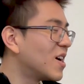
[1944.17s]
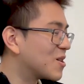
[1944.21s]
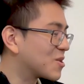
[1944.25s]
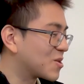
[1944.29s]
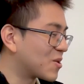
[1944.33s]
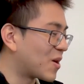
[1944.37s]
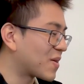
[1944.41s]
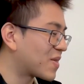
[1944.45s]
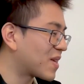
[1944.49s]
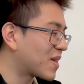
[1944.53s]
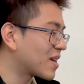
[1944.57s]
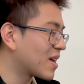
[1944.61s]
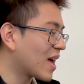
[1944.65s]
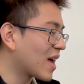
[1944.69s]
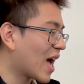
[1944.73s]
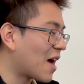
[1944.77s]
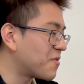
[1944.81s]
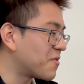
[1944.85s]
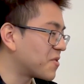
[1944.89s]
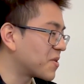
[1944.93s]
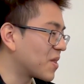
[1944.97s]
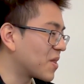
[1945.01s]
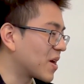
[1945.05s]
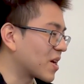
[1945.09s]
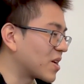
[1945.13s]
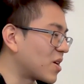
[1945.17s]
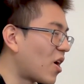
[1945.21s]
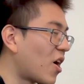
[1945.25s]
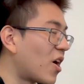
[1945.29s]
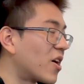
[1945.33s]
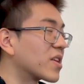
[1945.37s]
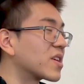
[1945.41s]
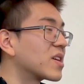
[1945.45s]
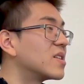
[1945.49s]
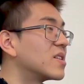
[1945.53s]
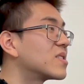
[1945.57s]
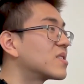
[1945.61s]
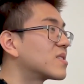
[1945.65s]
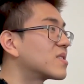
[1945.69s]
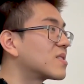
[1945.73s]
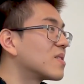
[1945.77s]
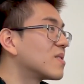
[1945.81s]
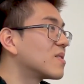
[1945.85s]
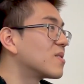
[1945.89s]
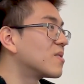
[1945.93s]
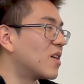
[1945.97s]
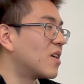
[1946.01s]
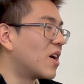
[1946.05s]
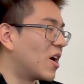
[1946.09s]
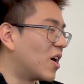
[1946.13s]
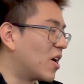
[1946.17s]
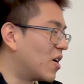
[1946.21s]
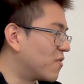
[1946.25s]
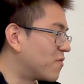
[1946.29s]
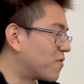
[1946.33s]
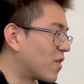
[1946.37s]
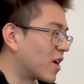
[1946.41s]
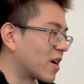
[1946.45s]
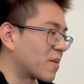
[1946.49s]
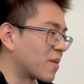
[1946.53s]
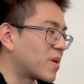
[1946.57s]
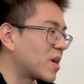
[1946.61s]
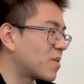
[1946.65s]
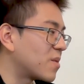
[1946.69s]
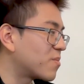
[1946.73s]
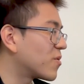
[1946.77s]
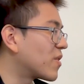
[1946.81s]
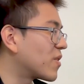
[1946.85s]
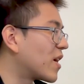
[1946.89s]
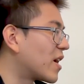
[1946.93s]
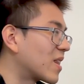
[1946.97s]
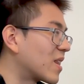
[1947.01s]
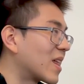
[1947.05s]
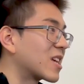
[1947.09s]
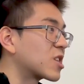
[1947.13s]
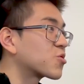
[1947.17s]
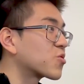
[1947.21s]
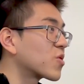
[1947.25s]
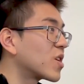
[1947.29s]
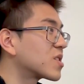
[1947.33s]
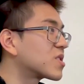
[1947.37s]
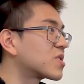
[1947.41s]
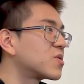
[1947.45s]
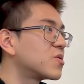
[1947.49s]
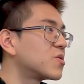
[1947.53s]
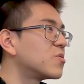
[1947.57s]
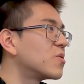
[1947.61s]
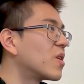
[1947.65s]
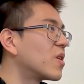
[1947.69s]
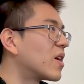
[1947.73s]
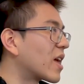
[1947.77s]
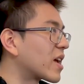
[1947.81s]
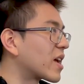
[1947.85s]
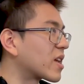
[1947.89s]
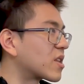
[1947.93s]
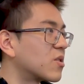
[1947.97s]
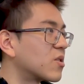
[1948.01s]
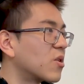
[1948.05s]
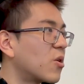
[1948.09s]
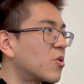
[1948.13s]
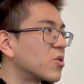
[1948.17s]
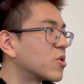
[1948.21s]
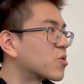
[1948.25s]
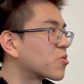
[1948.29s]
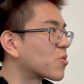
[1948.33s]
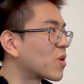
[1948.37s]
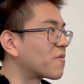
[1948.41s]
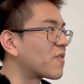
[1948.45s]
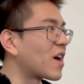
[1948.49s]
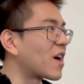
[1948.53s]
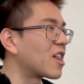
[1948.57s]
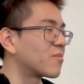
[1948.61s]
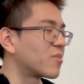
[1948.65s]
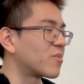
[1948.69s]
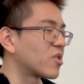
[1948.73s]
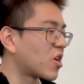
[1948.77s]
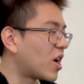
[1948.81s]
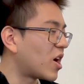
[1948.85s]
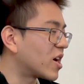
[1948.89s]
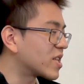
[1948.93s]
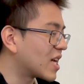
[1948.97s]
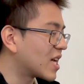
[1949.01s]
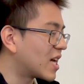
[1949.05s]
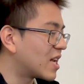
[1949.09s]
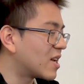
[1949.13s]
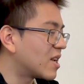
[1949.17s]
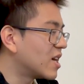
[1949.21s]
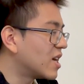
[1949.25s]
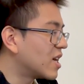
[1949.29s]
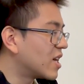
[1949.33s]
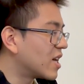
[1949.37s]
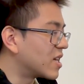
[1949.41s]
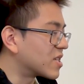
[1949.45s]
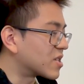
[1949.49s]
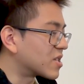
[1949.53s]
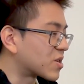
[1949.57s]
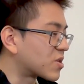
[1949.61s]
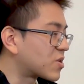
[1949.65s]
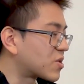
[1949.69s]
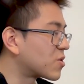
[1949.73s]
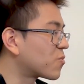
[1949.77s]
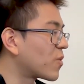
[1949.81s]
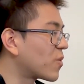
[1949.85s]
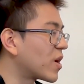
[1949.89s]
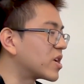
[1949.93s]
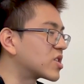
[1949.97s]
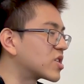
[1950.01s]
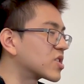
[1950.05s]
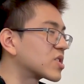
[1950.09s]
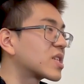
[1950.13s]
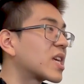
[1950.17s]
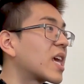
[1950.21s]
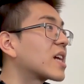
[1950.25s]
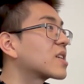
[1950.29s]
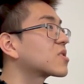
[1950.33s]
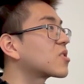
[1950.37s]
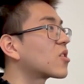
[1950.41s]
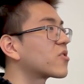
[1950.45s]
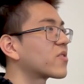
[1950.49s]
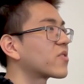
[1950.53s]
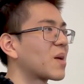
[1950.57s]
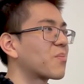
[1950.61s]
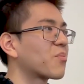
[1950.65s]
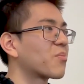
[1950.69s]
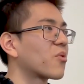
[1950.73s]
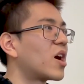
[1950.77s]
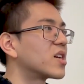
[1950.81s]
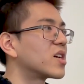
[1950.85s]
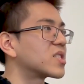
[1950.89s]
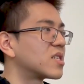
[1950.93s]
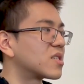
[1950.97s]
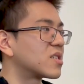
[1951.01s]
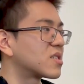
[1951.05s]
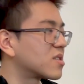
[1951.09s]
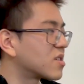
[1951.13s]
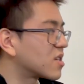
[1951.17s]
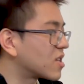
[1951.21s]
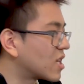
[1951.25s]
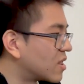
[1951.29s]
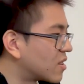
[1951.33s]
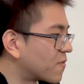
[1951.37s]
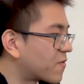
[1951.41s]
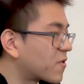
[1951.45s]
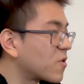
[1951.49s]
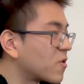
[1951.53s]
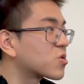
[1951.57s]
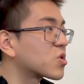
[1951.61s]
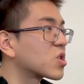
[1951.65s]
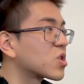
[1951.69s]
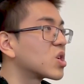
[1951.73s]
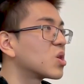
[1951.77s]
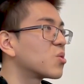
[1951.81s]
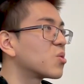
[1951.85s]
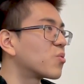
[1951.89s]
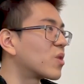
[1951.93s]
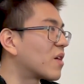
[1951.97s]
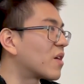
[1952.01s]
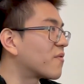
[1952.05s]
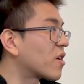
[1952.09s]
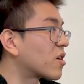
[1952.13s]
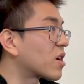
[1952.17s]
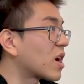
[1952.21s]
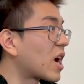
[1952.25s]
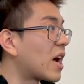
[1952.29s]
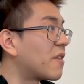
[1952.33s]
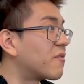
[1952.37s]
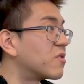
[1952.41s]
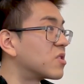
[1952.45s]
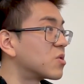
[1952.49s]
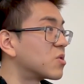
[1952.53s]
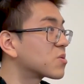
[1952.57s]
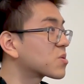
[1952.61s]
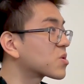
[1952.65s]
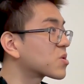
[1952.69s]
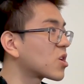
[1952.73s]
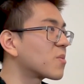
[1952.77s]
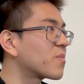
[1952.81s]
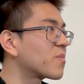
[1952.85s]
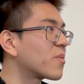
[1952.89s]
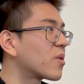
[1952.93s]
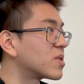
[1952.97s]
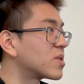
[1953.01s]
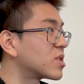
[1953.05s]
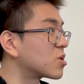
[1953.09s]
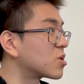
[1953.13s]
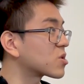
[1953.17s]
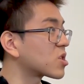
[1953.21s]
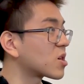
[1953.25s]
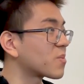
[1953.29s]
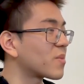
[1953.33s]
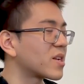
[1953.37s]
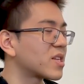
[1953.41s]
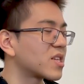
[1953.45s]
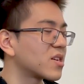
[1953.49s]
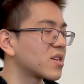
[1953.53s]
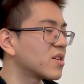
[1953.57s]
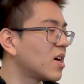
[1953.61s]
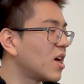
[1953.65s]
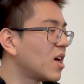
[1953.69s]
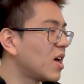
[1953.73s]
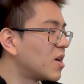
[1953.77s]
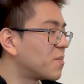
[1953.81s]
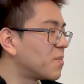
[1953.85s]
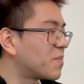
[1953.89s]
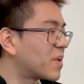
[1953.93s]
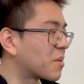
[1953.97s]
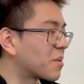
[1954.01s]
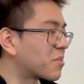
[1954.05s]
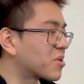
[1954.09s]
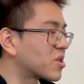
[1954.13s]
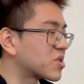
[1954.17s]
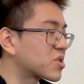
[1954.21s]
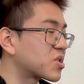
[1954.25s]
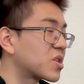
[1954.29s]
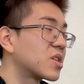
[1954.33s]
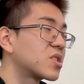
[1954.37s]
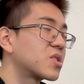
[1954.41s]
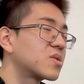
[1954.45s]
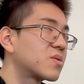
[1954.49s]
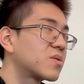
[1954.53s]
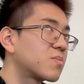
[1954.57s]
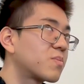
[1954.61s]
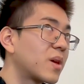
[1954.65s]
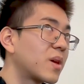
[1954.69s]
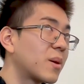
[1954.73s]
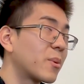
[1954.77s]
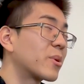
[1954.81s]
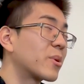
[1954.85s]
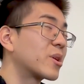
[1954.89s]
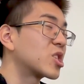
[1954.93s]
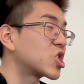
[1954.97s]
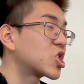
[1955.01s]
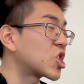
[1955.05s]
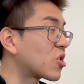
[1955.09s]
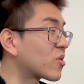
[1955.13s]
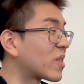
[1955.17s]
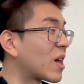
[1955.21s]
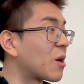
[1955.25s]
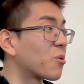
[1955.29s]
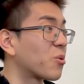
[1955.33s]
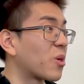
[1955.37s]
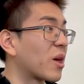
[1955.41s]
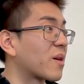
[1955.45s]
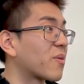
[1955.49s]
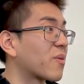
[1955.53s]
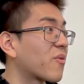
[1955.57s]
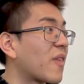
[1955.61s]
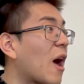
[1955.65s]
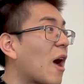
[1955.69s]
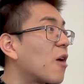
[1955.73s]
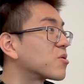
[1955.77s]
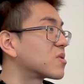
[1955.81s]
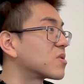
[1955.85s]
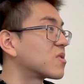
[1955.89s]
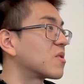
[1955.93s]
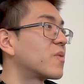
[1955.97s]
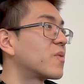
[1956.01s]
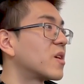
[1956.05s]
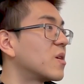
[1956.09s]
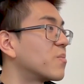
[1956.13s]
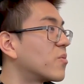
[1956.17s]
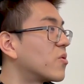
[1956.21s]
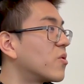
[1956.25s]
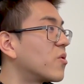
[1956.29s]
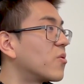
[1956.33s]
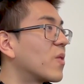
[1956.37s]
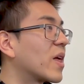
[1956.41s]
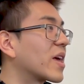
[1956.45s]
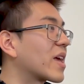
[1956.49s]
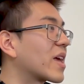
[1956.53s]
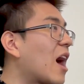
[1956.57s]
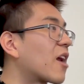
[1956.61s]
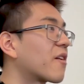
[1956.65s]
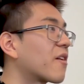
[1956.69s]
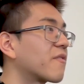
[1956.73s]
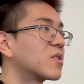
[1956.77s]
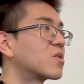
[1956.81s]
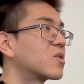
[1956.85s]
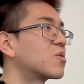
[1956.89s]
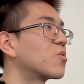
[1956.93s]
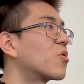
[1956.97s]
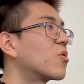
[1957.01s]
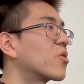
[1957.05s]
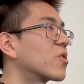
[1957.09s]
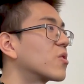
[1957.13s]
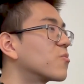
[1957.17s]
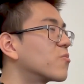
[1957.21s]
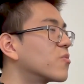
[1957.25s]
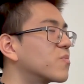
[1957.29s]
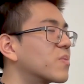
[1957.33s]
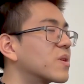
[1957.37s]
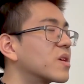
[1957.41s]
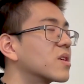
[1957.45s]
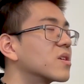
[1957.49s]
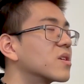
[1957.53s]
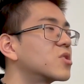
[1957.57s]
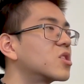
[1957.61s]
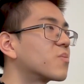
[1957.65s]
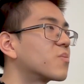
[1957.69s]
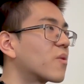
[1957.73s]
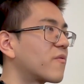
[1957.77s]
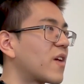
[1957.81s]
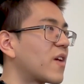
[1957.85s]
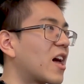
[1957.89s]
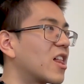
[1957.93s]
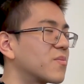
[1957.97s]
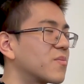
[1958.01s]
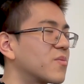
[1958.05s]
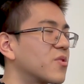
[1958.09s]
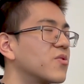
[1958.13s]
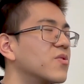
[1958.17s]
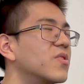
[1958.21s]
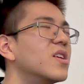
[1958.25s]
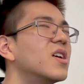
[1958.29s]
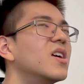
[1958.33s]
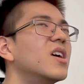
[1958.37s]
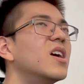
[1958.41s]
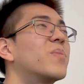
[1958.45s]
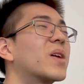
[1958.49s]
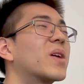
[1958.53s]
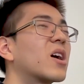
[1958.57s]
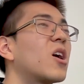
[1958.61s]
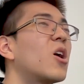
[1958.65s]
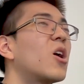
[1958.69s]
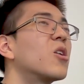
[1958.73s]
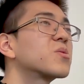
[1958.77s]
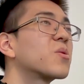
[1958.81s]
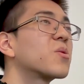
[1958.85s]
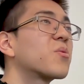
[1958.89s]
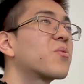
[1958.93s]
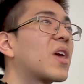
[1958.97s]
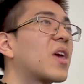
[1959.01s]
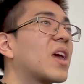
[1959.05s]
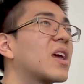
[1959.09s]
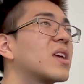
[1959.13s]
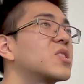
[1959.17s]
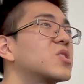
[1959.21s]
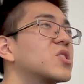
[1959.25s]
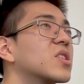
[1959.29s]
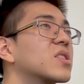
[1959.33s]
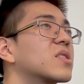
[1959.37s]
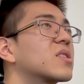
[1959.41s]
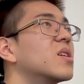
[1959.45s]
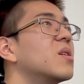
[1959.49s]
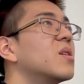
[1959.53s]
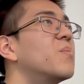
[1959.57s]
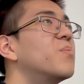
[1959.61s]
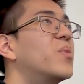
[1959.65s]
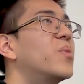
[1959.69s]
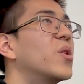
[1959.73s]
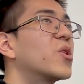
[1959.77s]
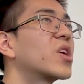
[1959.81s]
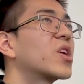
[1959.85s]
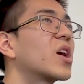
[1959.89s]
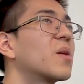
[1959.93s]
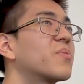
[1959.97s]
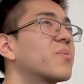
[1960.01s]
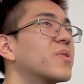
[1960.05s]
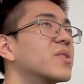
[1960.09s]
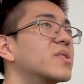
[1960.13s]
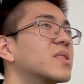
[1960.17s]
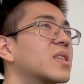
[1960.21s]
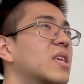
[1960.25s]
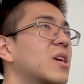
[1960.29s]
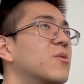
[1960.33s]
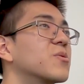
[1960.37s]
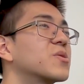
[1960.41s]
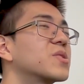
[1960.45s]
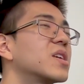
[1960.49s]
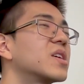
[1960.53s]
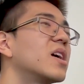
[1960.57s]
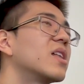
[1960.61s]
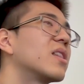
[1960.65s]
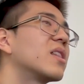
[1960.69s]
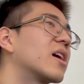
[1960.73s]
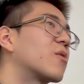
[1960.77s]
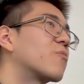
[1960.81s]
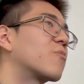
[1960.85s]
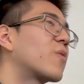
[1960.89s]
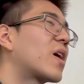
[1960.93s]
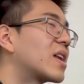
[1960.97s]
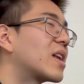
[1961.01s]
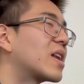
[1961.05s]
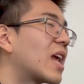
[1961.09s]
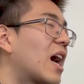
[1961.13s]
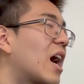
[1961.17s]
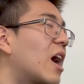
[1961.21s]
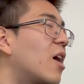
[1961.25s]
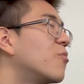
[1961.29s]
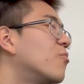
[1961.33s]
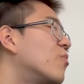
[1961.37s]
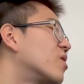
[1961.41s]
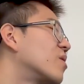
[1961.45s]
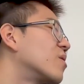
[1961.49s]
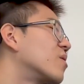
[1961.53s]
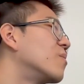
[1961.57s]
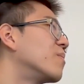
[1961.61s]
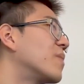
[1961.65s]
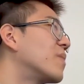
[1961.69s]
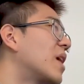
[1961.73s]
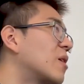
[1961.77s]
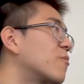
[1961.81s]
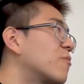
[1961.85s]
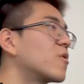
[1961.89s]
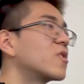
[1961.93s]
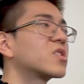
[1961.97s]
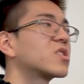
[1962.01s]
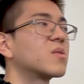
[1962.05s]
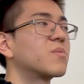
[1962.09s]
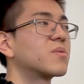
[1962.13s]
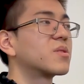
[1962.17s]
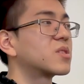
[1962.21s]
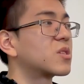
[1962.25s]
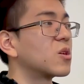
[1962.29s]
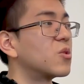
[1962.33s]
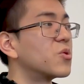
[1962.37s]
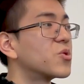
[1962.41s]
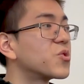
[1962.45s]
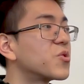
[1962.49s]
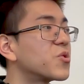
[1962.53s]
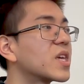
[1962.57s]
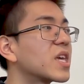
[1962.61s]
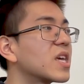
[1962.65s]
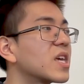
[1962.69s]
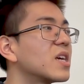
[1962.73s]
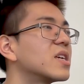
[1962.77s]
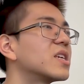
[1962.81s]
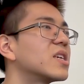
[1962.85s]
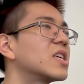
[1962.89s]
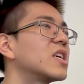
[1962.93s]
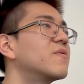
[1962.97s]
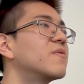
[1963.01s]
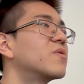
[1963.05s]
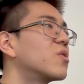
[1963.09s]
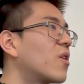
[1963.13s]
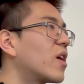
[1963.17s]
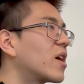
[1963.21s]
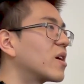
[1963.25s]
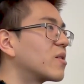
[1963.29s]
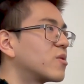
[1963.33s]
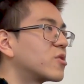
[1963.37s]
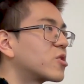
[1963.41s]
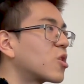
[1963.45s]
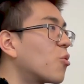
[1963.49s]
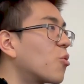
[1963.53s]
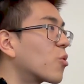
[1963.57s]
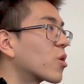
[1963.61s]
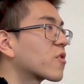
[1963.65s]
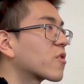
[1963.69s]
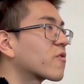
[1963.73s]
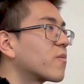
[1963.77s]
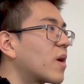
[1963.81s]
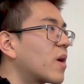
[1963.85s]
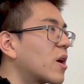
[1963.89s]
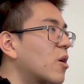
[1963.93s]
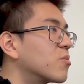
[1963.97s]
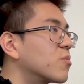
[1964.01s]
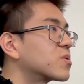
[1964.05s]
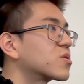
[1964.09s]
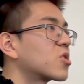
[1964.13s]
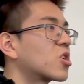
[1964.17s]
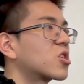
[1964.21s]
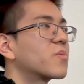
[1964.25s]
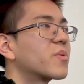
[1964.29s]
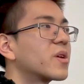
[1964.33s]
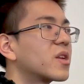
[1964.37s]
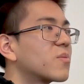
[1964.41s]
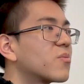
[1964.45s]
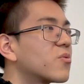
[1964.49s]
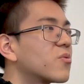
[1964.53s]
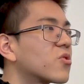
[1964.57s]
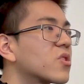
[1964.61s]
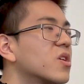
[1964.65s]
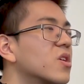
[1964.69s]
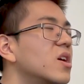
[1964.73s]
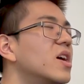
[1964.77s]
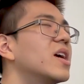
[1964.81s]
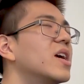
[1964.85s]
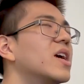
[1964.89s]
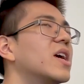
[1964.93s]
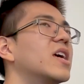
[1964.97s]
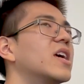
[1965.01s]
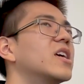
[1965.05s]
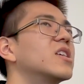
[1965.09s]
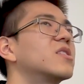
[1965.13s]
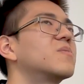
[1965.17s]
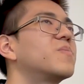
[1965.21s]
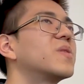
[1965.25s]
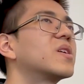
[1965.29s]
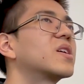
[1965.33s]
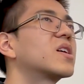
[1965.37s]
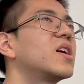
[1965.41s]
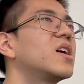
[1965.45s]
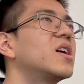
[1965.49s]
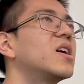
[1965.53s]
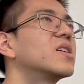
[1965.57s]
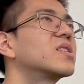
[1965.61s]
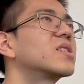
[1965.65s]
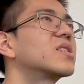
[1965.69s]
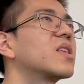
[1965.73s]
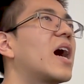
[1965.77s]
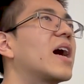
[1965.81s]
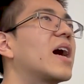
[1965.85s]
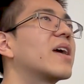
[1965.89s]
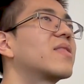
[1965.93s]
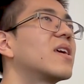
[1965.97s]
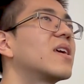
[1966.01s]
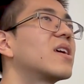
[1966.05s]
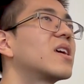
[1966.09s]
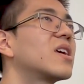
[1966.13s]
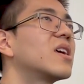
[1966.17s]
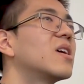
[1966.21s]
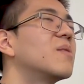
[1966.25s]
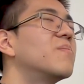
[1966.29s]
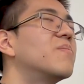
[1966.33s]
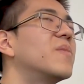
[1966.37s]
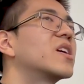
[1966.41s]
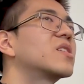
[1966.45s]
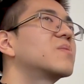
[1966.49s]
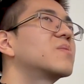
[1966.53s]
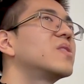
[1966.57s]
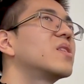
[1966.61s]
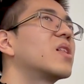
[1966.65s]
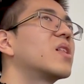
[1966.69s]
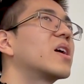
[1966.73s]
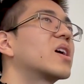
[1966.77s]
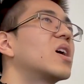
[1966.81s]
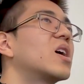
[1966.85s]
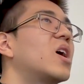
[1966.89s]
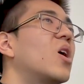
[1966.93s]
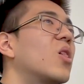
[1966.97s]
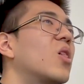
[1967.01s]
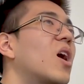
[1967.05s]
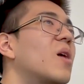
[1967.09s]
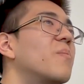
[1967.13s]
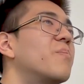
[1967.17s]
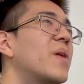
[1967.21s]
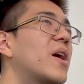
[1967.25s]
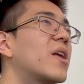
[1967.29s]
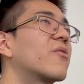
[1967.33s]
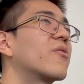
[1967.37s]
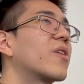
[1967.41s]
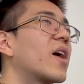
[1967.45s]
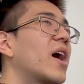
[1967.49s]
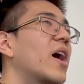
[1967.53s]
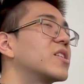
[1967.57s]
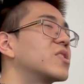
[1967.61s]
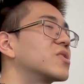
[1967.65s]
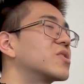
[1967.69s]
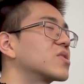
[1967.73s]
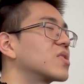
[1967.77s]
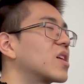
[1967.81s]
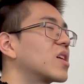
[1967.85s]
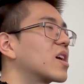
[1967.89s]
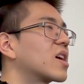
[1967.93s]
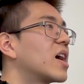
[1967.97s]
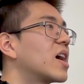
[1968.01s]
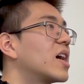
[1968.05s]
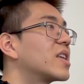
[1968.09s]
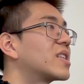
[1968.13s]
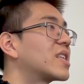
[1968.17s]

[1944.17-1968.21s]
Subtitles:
So I think having like an audience of like people that like trust you and like know you create valuable content is a good way to just kickstart that process in the future. Whenever I have a new startup idea, being able to share that with like thousands of people like out of the door would be super valuable. But I also think just building up the skill set, like right now, one of the main reasons I'm still doing it, even though I don't work for my own startup anymore, is because I think it makes me like a lot better at just like